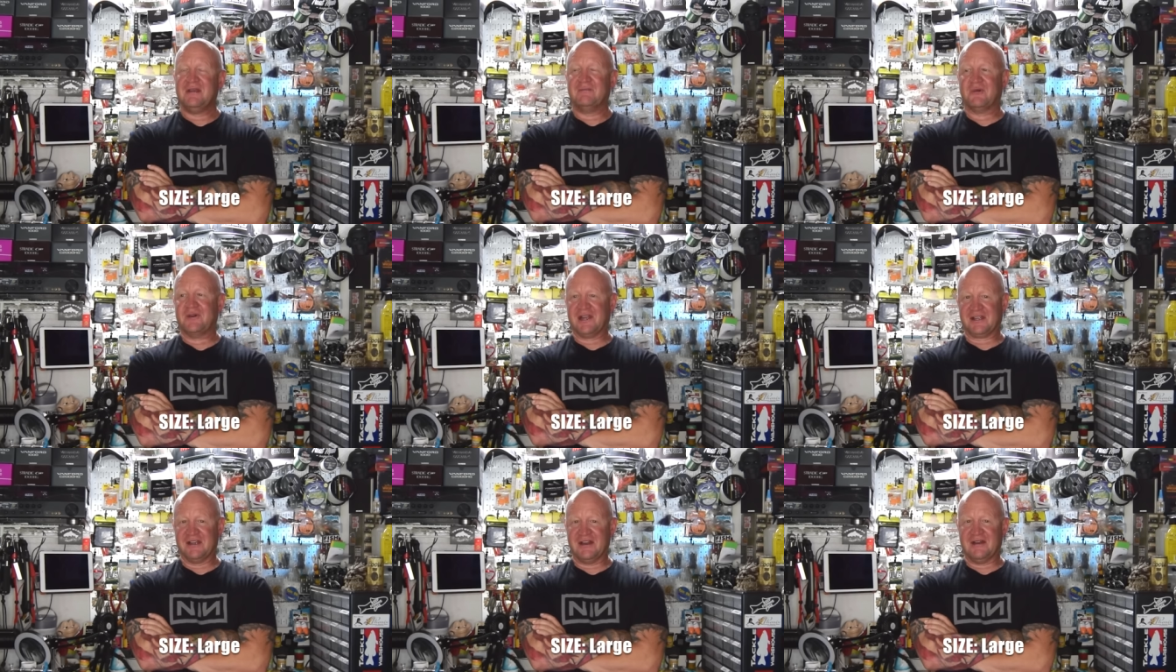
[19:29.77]
But when
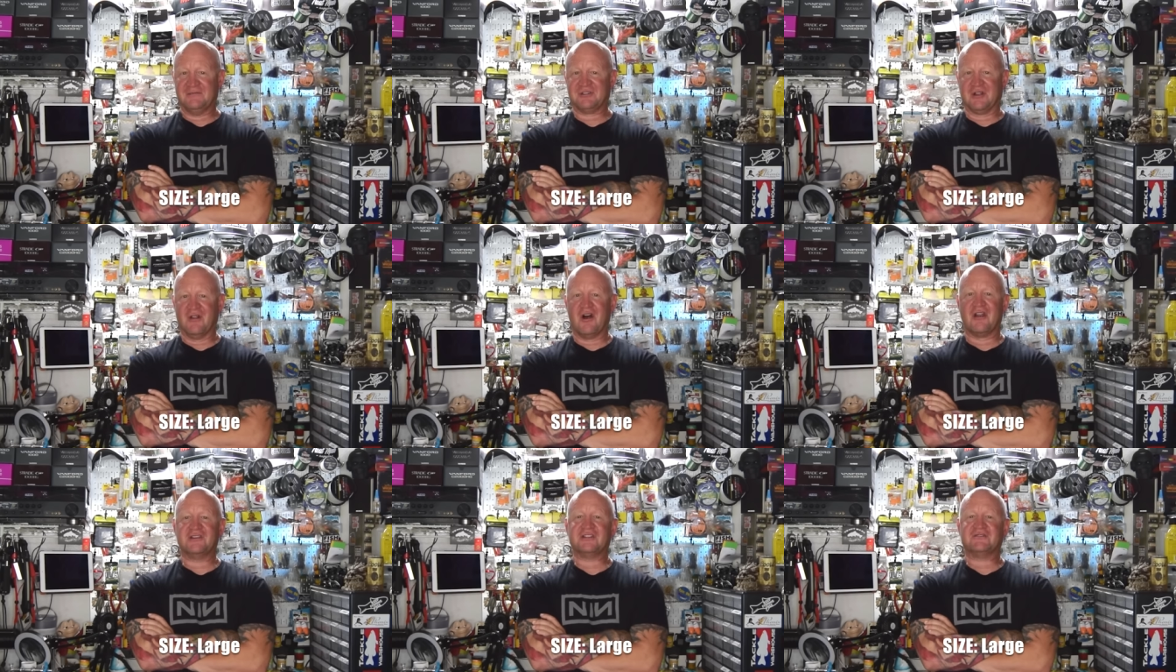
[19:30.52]
it comes, a
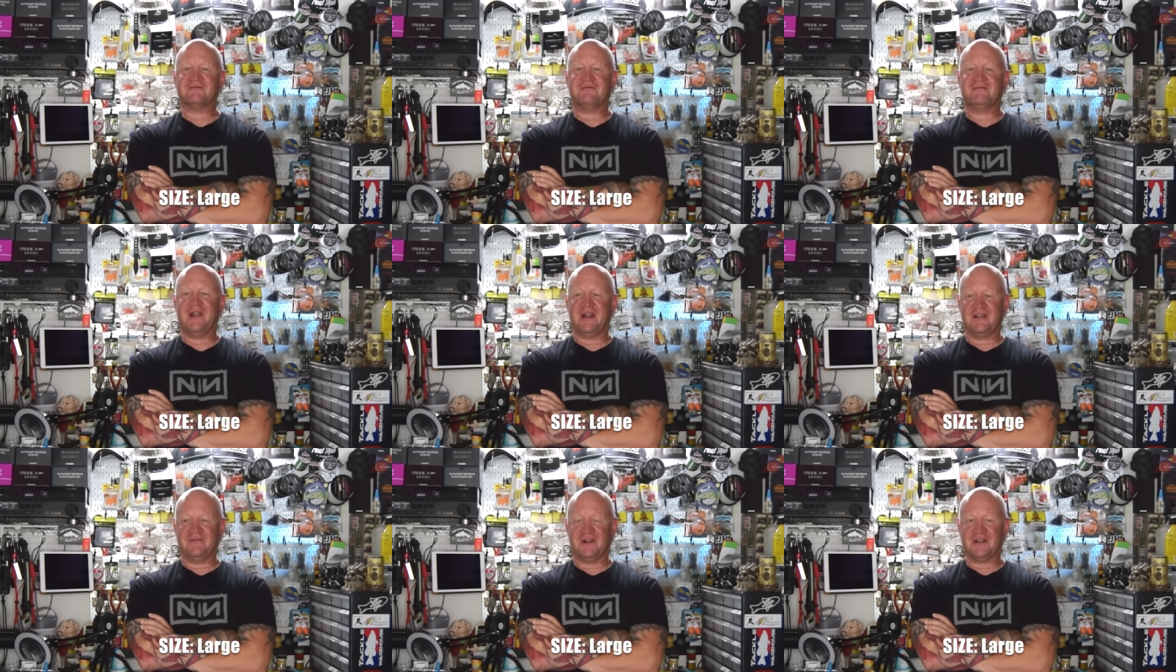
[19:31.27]
large is
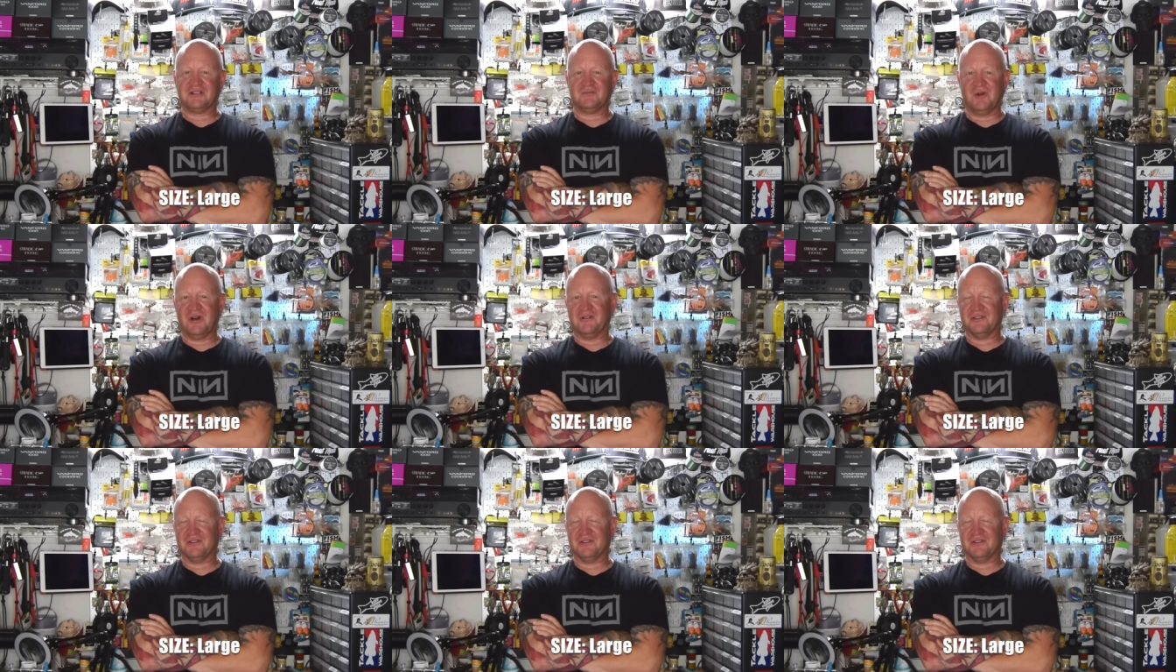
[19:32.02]
very, very small.